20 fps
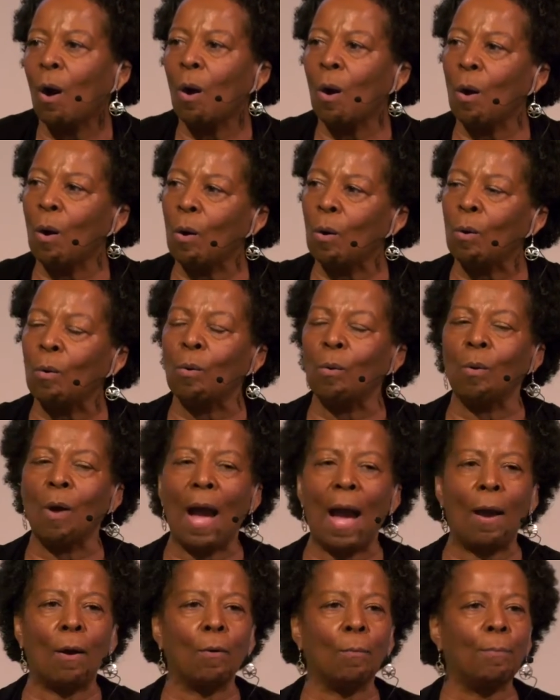Oh,
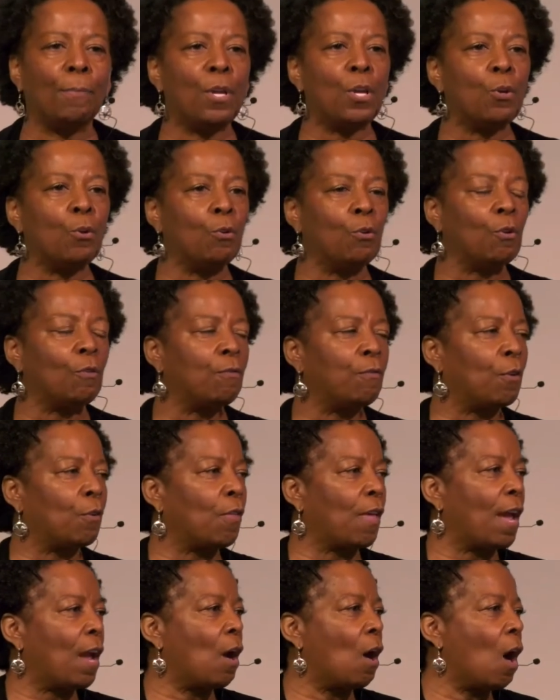how
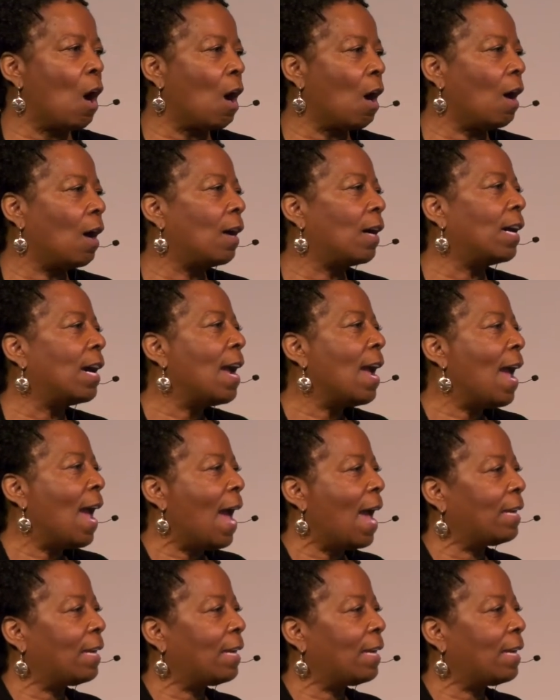beautiful they are.